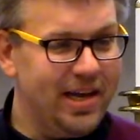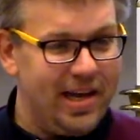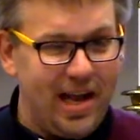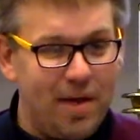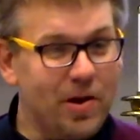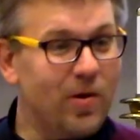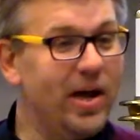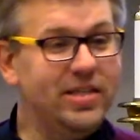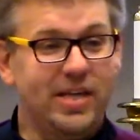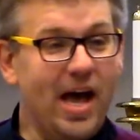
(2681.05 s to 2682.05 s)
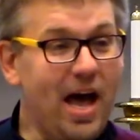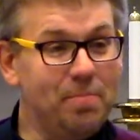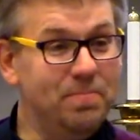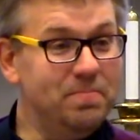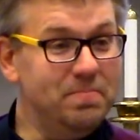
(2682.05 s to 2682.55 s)
Now I'm going to raise you
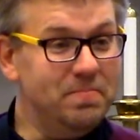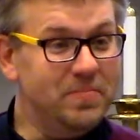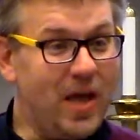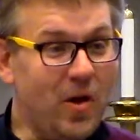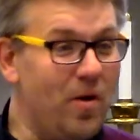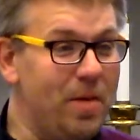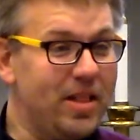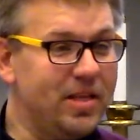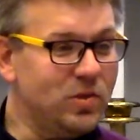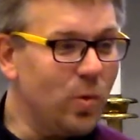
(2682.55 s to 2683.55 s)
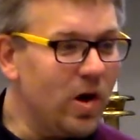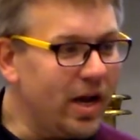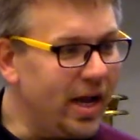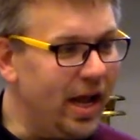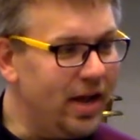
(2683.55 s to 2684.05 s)
up. Now go about this
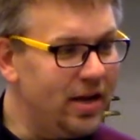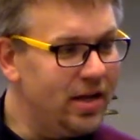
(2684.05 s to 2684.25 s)
work again.